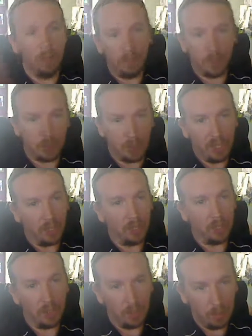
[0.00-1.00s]

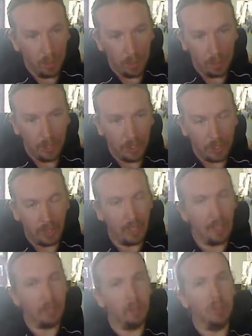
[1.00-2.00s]
speakers and music and
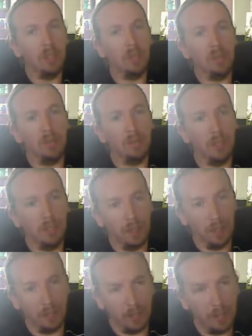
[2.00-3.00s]
has a bunch of his friends
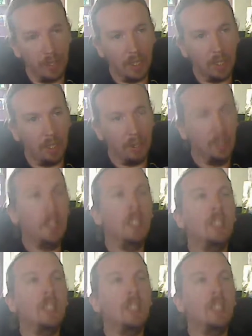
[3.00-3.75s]
over and they all